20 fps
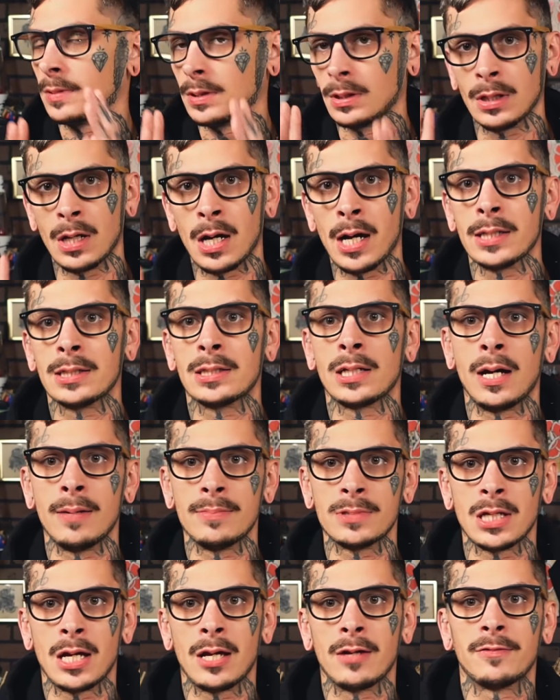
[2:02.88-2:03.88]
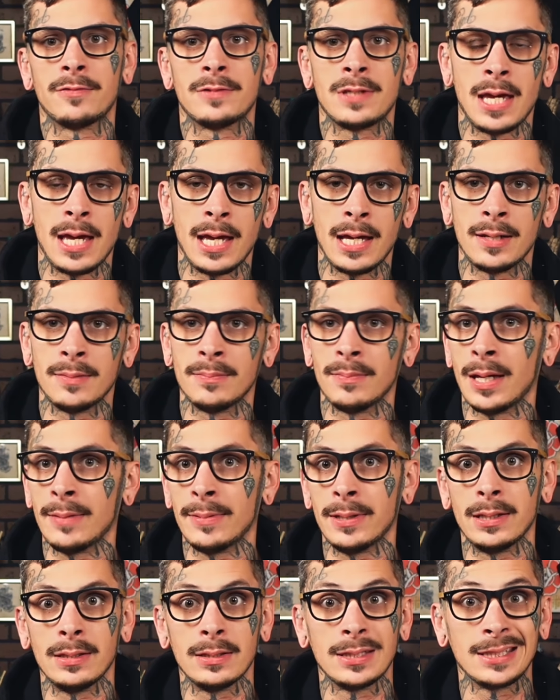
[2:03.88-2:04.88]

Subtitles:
9 times out of 10, maybe